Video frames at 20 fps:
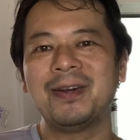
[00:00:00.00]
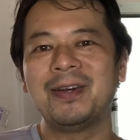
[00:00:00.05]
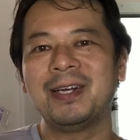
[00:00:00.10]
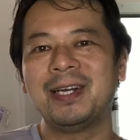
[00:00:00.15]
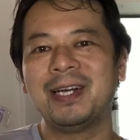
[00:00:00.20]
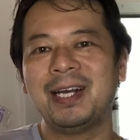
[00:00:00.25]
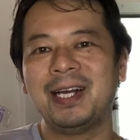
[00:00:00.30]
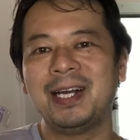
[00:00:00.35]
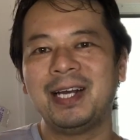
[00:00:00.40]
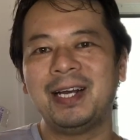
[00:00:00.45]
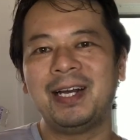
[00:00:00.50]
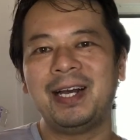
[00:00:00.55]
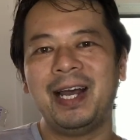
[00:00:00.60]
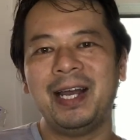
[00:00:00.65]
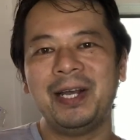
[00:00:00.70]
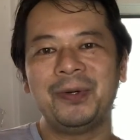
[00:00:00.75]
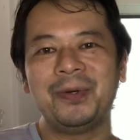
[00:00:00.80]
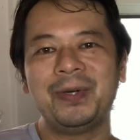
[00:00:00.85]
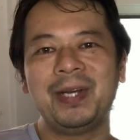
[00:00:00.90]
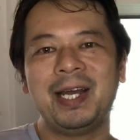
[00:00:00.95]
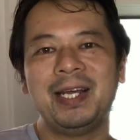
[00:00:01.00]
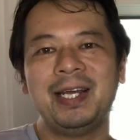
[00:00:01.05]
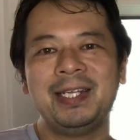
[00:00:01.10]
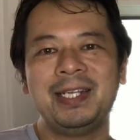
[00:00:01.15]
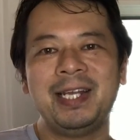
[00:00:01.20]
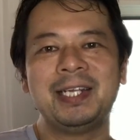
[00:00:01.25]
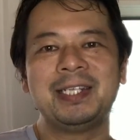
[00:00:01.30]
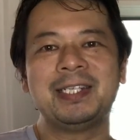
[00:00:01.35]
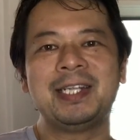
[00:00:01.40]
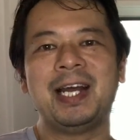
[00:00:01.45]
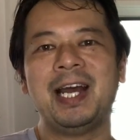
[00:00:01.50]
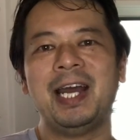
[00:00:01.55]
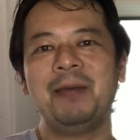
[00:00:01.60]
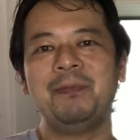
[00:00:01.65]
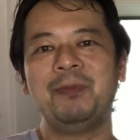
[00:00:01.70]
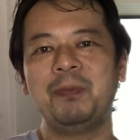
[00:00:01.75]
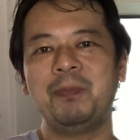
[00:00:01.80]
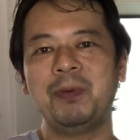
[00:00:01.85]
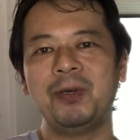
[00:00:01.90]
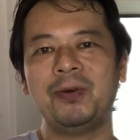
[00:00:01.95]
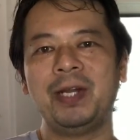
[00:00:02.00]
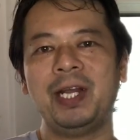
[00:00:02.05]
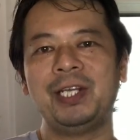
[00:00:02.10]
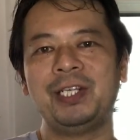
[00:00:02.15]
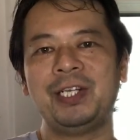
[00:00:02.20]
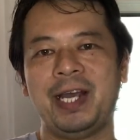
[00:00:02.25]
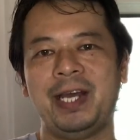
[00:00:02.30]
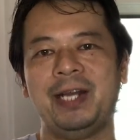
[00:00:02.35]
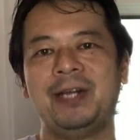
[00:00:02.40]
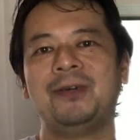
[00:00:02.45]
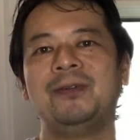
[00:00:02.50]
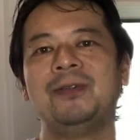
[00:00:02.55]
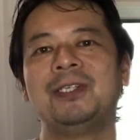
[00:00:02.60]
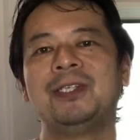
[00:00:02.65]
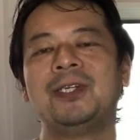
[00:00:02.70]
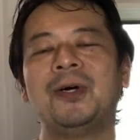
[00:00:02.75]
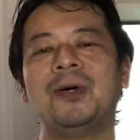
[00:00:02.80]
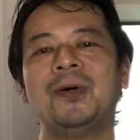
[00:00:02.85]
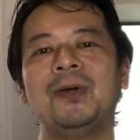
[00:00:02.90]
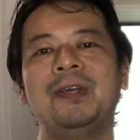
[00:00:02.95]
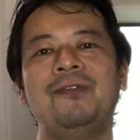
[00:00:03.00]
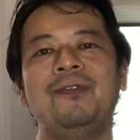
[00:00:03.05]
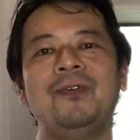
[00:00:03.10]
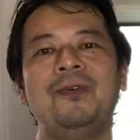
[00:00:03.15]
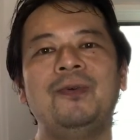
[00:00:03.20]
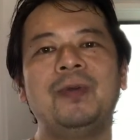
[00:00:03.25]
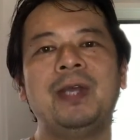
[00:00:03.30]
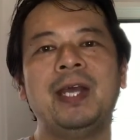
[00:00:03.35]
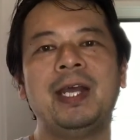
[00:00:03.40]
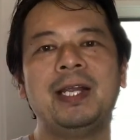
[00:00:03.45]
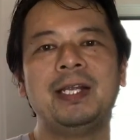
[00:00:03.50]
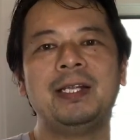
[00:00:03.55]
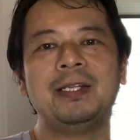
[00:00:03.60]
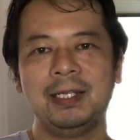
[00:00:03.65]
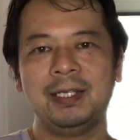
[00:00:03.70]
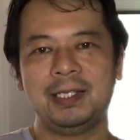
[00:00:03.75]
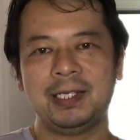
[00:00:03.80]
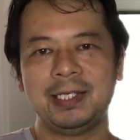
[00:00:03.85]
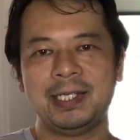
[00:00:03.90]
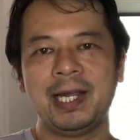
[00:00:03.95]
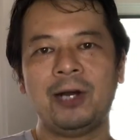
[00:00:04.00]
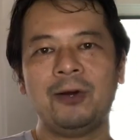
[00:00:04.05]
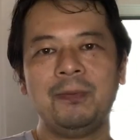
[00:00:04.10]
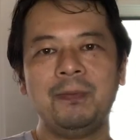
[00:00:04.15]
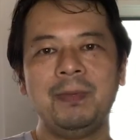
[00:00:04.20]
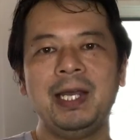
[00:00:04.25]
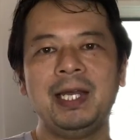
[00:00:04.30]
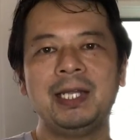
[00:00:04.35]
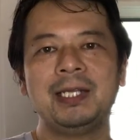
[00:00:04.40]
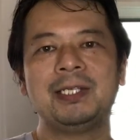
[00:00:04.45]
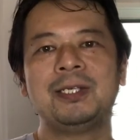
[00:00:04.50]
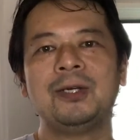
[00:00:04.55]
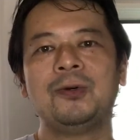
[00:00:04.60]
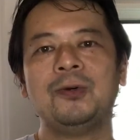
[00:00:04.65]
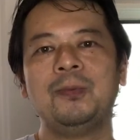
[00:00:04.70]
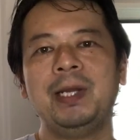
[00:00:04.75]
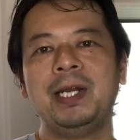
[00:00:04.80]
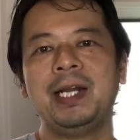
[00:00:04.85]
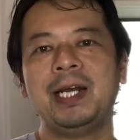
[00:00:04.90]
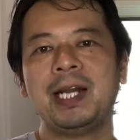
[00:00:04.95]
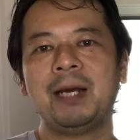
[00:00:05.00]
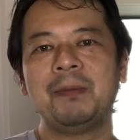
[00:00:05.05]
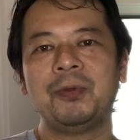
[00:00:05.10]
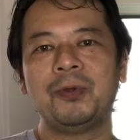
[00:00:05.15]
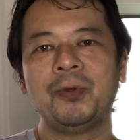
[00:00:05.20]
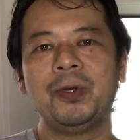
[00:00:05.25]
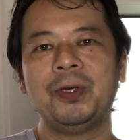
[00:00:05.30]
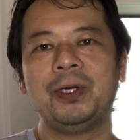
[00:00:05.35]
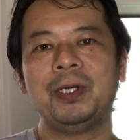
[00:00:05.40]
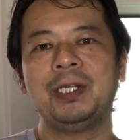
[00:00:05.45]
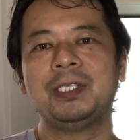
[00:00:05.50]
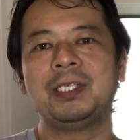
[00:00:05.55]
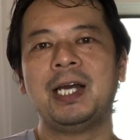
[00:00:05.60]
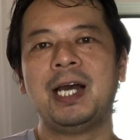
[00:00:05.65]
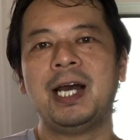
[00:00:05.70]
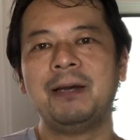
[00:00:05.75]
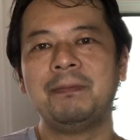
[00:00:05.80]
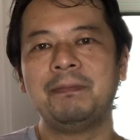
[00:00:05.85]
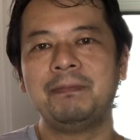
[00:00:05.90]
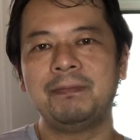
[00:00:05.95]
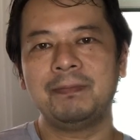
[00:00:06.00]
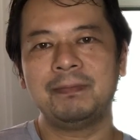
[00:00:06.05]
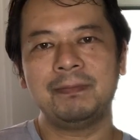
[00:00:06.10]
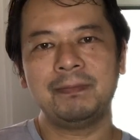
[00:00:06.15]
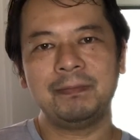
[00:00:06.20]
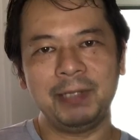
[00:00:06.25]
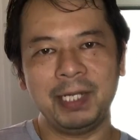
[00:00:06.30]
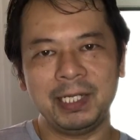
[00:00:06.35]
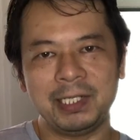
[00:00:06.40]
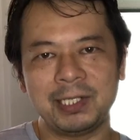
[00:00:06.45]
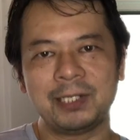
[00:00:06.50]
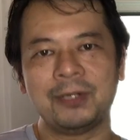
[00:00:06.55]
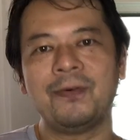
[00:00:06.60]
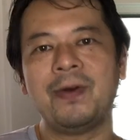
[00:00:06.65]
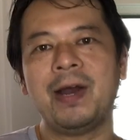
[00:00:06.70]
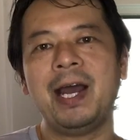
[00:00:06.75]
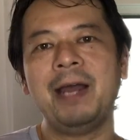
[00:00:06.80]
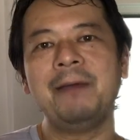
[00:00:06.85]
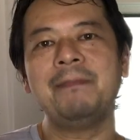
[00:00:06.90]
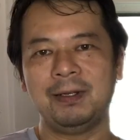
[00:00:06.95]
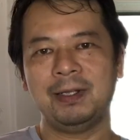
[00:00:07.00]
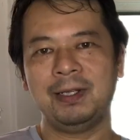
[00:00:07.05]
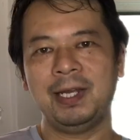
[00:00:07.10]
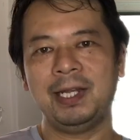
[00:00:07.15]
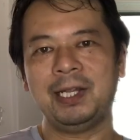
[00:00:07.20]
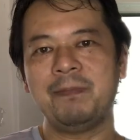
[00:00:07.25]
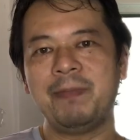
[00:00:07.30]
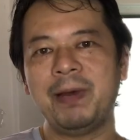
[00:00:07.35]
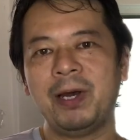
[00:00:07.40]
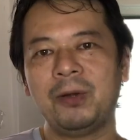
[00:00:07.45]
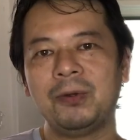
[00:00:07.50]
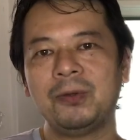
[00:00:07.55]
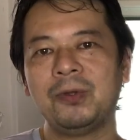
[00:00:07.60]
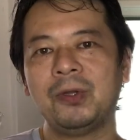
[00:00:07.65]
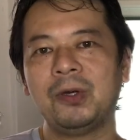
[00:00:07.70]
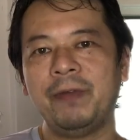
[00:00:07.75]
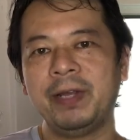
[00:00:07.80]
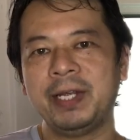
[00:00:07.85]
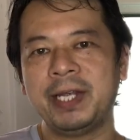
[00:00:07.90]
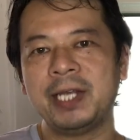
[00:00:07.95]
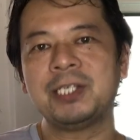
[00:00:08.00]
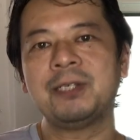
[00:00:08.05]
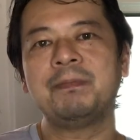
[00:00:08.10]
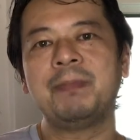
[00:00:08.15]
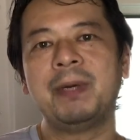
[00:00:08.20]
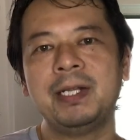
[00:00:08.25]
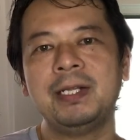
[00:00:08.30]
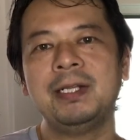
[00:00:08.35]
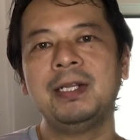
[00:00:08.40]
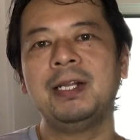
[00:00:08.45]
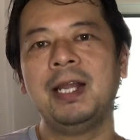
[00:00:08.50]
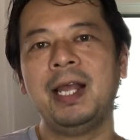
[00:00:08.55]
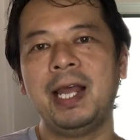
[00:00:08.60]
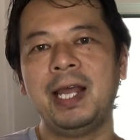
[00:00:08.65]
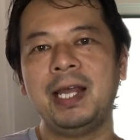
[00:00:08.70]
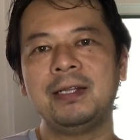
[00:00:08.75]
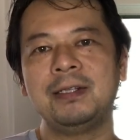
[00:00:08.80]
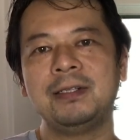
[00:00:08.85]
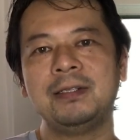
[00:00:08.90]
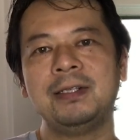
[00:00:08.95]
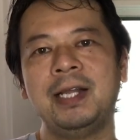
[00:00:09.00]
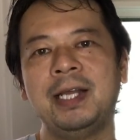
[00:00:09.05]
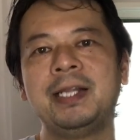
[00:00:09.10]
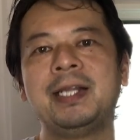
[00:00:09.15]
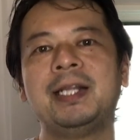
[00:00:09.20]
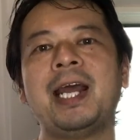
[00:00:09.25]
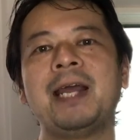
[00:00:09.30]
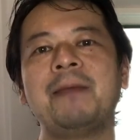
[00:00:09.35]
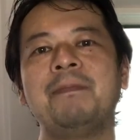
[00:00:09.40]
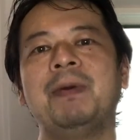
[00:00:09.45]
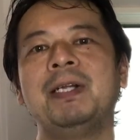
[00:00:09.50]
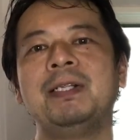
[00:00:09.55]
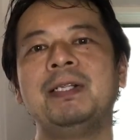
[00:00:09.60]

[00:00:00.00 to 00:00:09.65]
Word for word: Uh, I know that it takes time to build a channel, so if you can just help me and show me that I'm doing a good job, please subscribe, hit the bell and notification button, and hit the like button.